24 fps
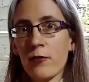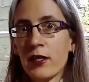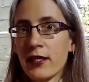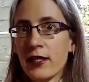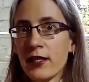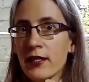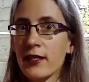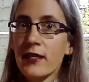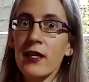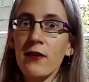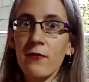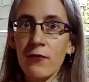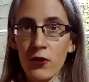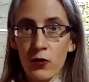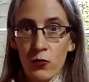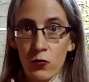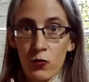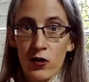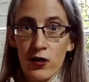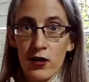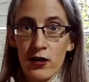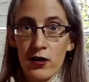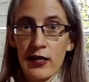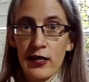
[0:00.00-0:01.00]
to be given
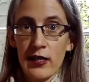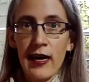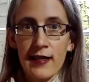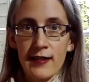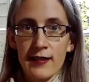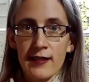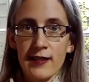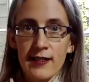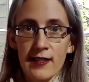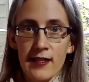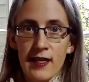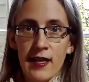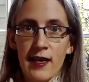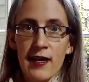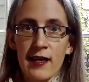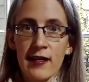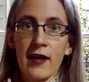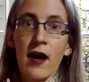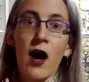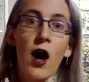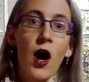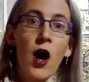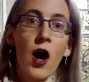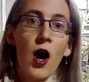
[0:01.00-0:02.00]
one and said,